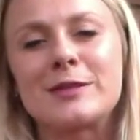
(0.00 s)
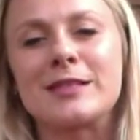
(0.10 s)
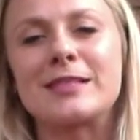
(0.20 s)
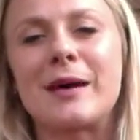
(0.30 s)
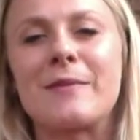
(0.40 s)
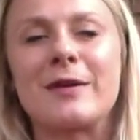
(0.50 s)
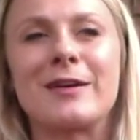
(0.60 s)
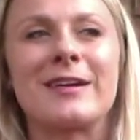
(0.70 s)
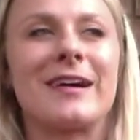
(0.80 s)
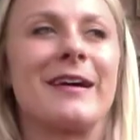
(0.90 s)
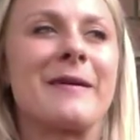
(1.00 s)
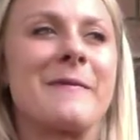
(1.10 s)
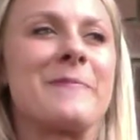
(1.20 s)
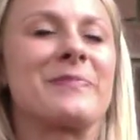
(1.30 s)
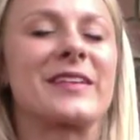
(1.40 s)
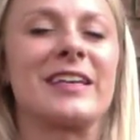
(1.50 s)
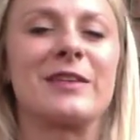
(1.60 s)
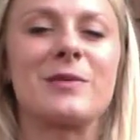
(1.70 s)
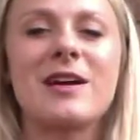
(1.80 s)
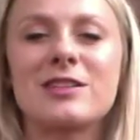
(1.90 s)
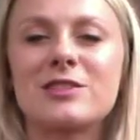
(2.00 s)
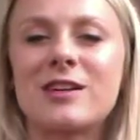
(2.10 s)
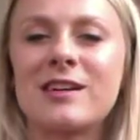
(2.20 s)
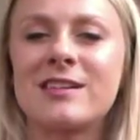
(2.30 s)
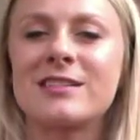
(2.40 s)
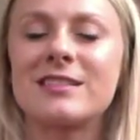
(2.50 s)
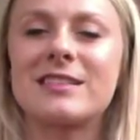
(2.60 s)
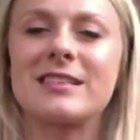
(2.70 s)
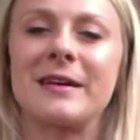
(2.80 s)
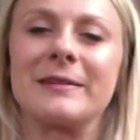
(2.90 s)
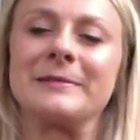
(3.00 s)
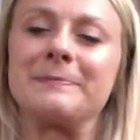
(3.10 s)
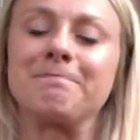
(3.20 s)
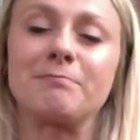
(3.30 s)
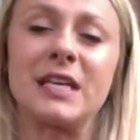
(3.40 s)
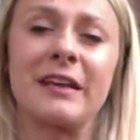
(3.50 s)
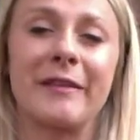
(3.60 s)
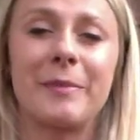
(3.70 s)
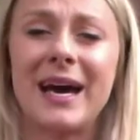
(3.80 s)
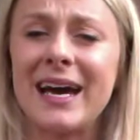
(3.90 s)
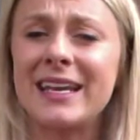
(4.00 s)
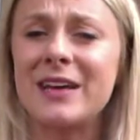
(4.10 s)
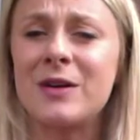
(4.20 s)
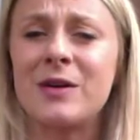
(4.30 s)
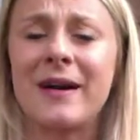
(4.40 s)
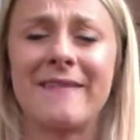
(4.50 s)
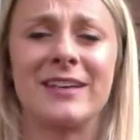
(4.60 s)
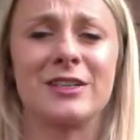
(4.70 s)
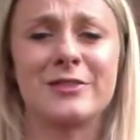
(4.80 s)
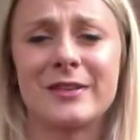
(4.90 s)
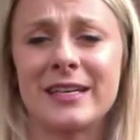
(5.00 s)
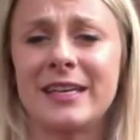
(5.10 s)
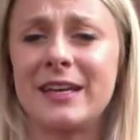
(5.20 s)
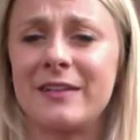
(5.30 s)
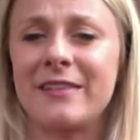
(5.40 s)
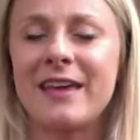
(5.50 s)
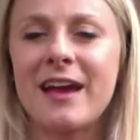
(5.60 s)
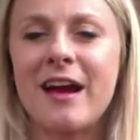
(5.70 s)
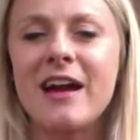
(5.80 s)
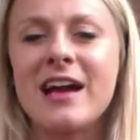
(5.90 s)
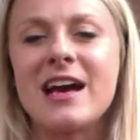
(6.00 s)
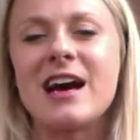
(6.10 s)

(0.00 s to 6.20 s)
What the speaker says: the summer, in the restaurants, being on the patio, having a drink here and there.